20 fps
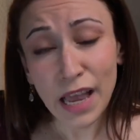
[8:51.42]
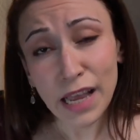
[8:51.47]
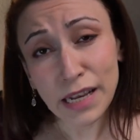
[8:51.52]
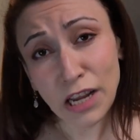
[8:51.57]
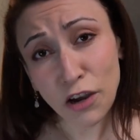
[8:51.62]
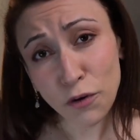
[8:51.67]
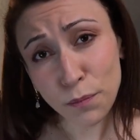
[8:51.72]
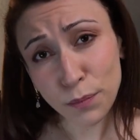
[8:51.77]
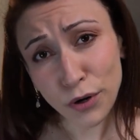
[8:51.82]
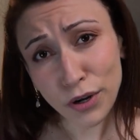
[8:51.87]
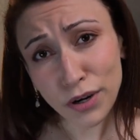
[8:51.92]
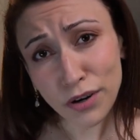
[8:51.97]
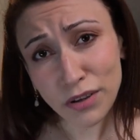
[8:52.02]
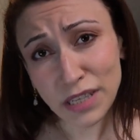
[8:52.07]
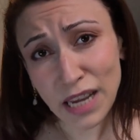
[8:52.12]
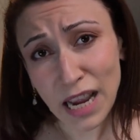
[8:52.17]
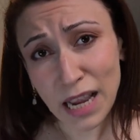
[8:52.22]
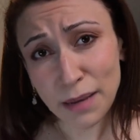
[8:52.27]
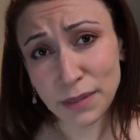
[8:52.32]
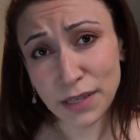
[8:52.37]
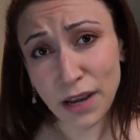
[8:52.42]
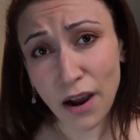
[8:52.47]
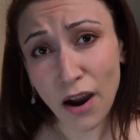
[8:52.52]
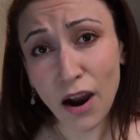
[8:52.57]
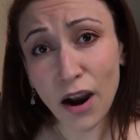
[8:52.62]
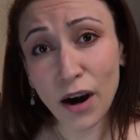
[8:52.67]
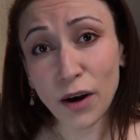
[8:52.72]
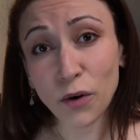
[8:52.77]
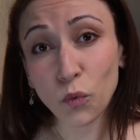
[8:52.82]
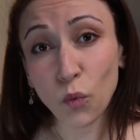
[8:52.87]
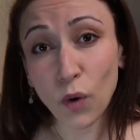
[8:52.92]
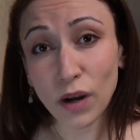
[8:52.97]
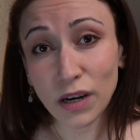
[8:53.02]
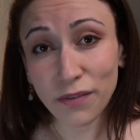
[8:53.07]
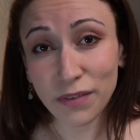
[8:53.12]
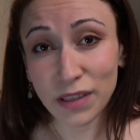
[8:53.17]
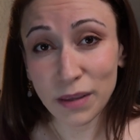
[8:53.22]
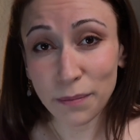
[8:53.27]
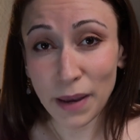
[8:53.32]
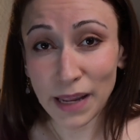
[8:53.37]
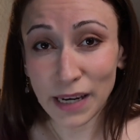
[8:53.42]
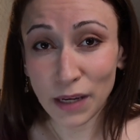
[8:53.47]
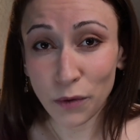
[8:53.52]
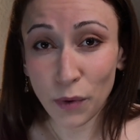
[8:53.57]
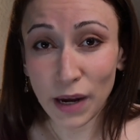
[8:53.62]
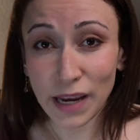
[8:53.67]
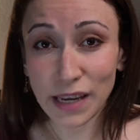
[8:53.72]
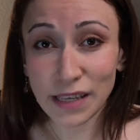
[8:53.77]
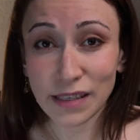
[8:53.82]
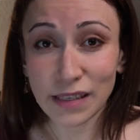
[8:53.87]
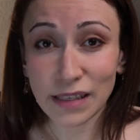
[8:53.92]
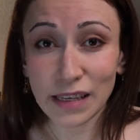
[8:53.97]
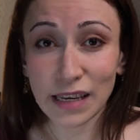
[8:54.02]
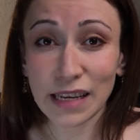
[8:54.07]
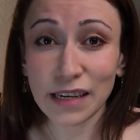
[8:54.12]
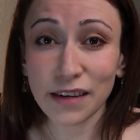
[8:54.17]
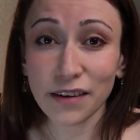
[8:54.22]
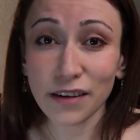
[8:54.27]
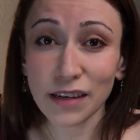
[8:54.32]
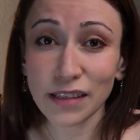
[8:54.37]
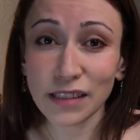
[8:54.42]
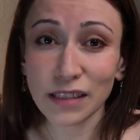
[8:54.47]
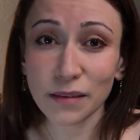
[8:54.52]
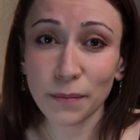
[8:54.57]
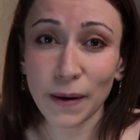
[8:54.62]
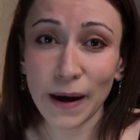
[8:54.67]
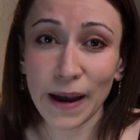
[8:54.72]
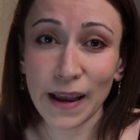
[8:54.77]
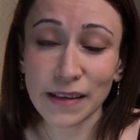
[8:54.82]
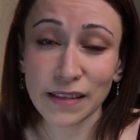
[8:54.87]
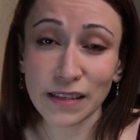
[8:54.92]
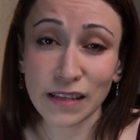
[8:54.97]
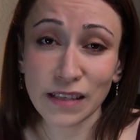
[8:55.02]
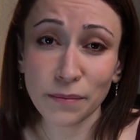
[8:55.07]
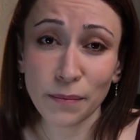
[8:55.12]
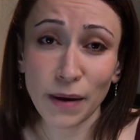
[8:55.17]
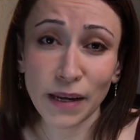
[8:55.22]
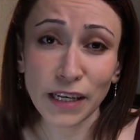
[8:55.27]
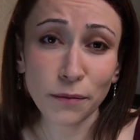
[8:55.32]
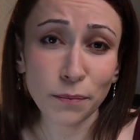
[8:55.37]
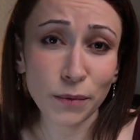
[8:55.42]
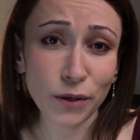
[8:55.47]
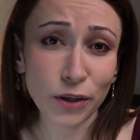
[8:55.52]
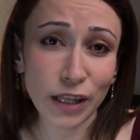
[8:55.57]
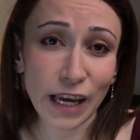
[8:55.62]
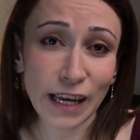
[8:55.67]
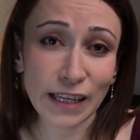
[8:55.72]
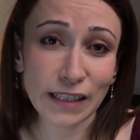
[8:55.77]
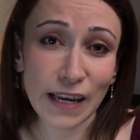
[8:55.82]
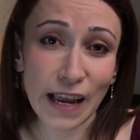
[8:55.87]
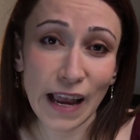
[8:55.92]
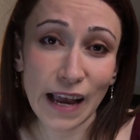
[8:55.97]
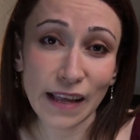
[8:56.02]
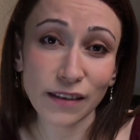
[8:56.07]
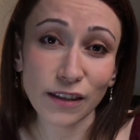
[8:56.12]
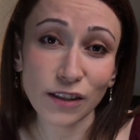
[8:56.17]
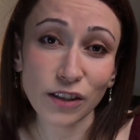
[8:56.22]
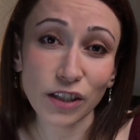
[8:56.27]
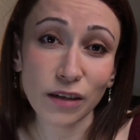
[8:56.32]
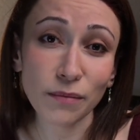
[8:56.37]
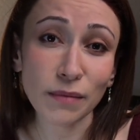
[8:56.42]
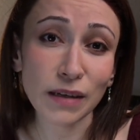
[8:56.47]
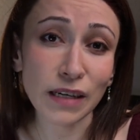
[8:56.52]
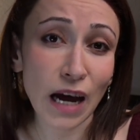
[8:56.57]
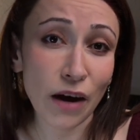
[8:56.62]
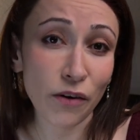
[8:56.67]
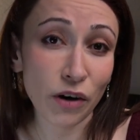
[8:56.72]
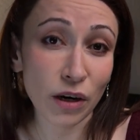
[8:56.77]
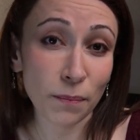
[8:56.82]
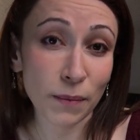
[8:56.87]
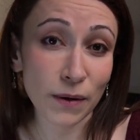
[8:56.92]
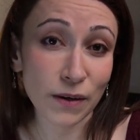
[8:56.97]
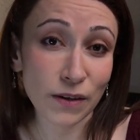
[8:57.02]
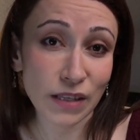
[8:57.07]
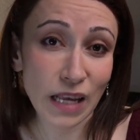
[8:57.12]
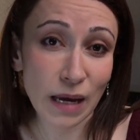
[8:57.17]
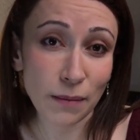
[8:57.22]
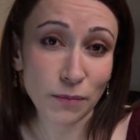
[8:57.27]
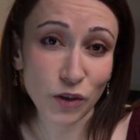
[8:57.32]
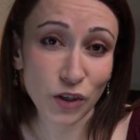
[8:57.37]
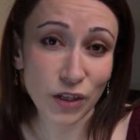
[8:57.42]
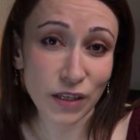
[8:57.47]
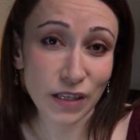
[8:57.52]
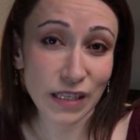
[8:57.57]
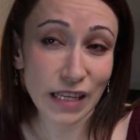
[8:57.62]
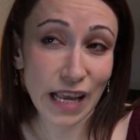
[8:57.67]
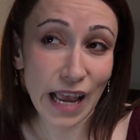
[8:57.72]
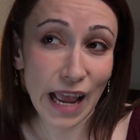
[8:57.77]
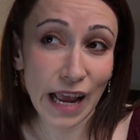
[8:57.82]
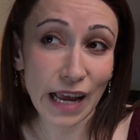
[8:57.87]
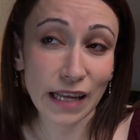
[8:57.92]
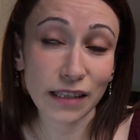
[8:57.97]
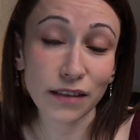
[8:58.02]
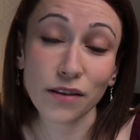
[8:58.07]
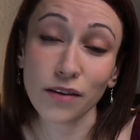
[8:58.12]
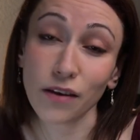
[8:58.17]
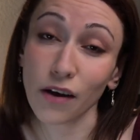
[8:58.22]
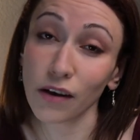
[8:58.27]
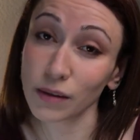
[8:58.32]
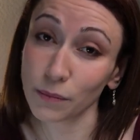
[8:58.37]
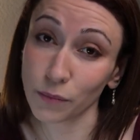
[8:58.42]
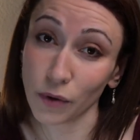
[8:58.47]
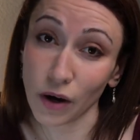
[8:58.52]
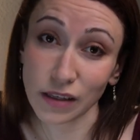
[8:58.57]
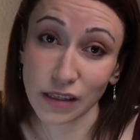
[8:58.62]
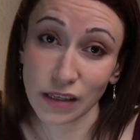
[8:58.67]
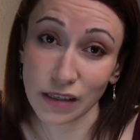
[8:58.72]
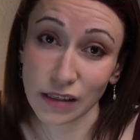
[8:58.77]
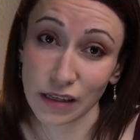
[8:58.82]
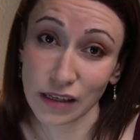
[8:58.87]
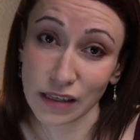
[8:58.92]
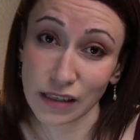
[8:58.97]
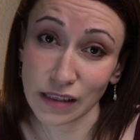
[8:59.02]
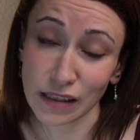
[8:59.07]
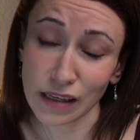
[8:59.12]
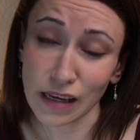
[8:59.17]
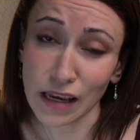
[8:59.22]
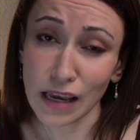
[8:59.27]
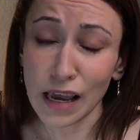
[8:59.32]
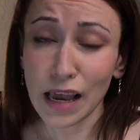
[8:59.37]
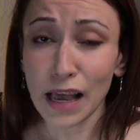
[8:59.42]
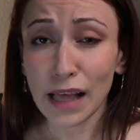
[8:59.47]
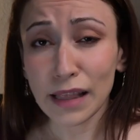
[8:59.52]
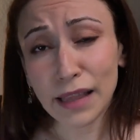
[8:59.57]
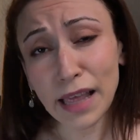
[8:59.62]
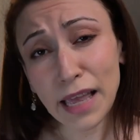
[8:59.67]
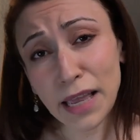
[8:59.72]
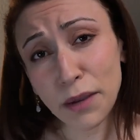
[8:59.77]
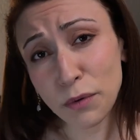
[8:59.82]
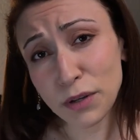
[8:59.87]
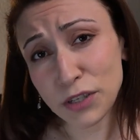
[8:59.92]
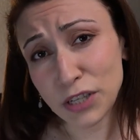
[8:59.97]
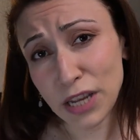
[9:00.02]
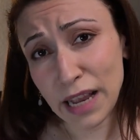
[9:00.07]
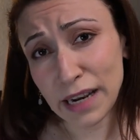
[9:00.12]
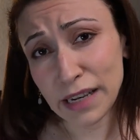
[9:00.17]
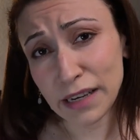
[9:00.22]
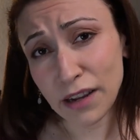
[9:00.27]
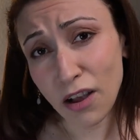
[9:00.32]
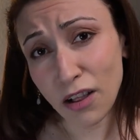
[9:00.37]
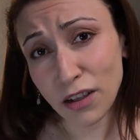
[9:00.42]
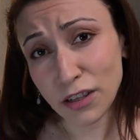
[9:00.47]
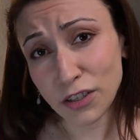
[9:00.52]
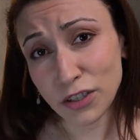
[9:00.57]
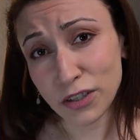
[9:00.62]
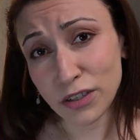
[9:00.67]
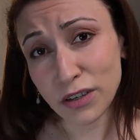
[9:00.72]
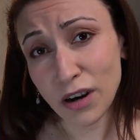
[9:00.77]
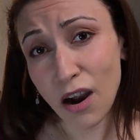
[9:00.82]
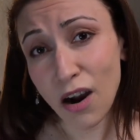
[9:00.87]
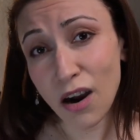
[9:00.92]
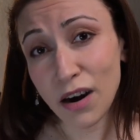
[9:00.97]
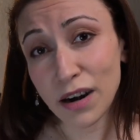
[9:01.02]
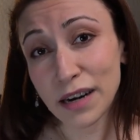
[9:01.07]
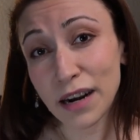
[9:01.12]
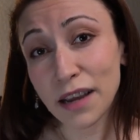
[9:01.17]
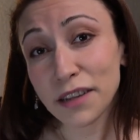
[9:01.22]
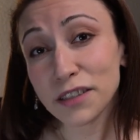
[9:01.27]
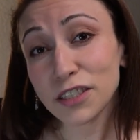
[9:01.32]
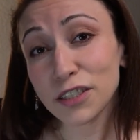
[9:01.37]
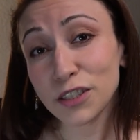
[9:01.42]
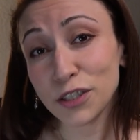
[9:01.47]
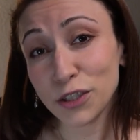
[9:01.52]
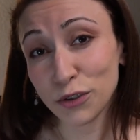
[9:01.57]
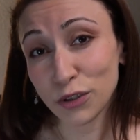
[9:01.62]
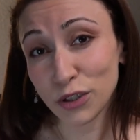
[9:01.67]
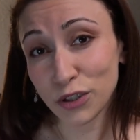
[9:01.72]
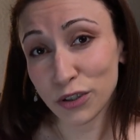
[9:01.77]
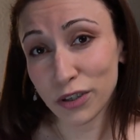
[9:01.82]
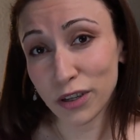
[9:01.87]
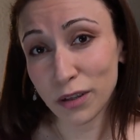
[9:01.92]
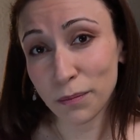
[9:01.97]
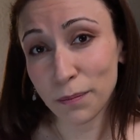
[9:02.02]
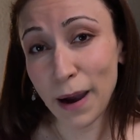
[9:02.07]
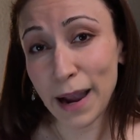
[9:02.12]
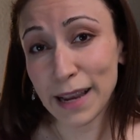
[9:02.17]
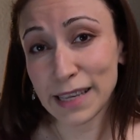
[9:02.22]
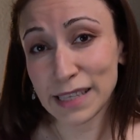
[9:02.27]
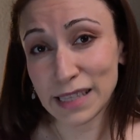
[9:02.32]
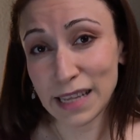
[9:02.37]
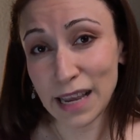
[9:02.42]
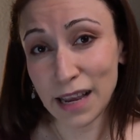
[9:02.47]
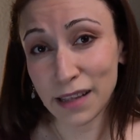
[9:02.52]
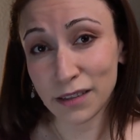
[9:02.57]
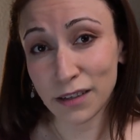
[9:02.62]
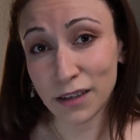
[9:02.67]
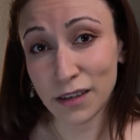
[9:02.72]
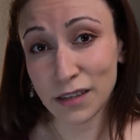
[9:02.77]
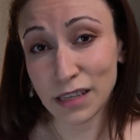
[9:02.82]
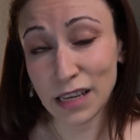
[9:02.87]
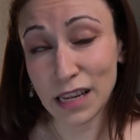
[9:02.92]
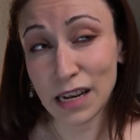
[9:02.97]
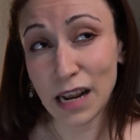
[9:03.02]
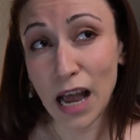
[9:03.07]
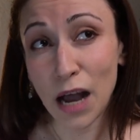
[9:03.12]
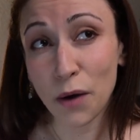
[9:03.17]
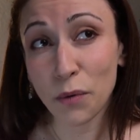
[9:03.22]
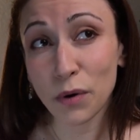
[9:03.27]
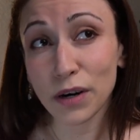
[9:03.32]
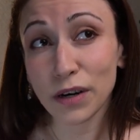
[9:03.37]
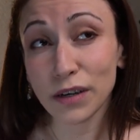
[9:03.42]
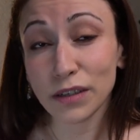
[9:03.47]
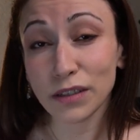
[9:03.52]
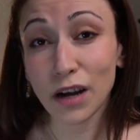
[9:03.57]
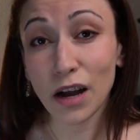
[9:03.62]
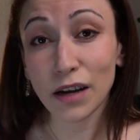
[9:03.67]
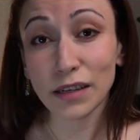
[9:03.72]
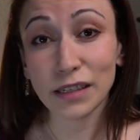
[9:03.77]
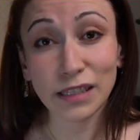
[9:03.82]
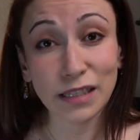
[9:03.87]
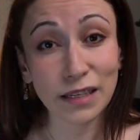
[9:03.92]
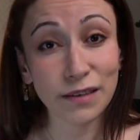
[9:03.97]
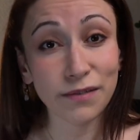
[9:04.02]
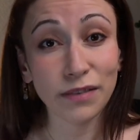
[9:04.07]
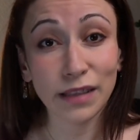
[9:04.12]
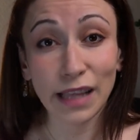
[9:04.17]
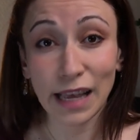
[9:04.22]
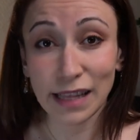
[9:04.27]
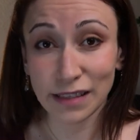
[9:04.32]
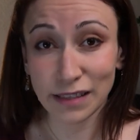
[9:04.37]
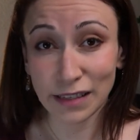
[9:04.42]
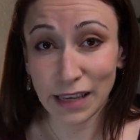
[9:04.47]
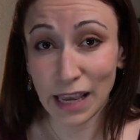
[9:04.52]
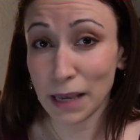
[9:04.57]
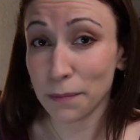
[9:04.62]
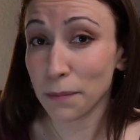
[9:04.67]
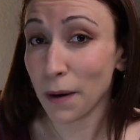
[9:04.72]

Now, prototypes are one of the many ways inherited biases manipulate and determine our perceptions and thought processes. Language and culture are not neutral bystanders in our cognitive landscape